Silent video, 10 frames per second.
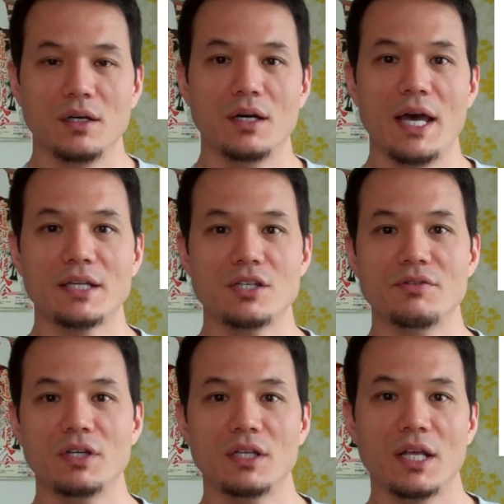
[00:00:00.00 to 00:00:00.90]

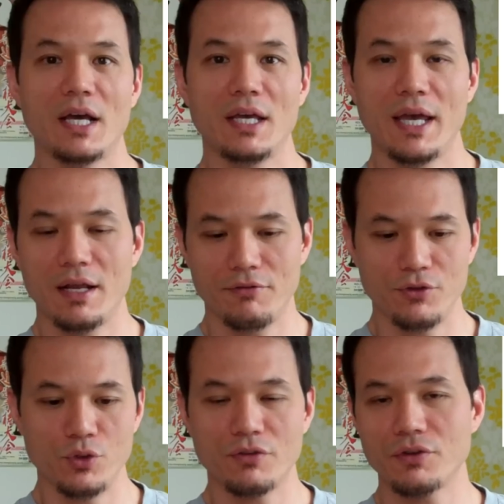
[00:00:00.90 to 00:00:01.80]
activity that I had a
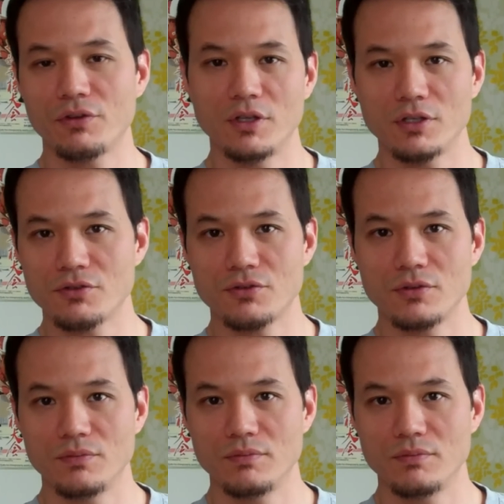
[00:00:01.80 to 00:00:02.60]
few different things,